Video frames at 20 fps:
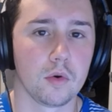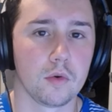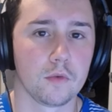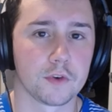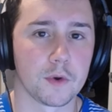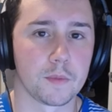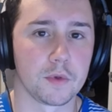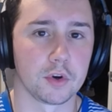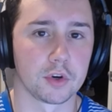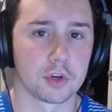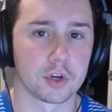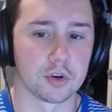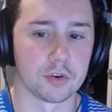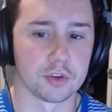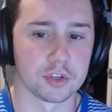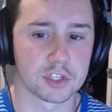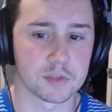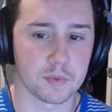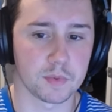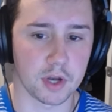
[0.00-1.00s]
from your
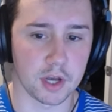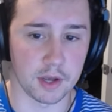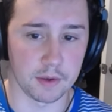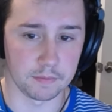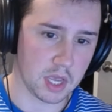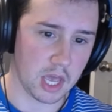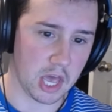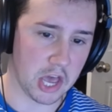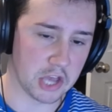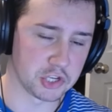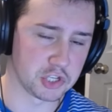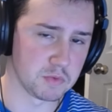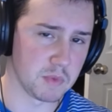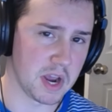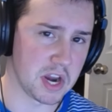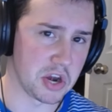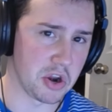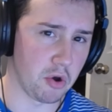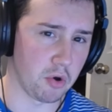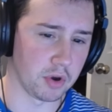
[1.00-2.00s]
current spot. As you
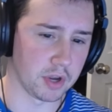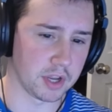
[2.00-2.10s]
might know,